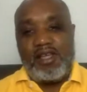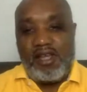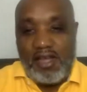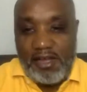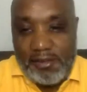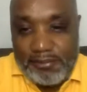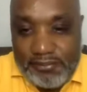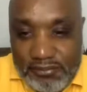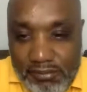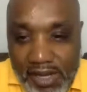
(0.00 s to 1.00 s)

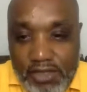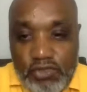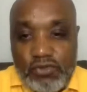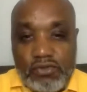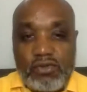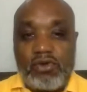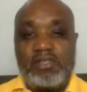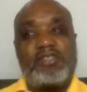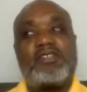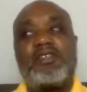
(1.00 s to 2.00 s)
Um, buy two
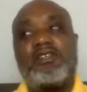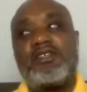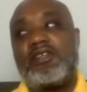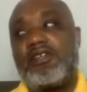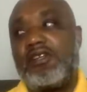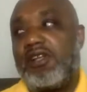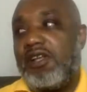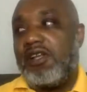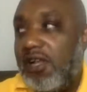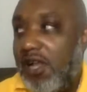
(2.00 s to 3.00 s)
goats
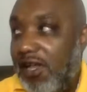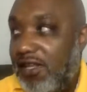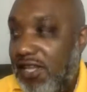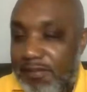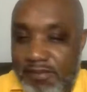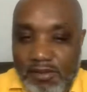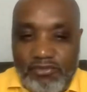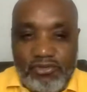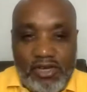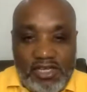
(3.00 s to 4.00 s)
and keep them
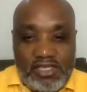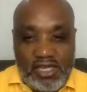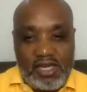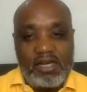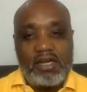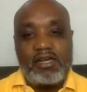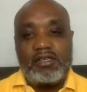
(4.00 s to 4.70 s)
for a year.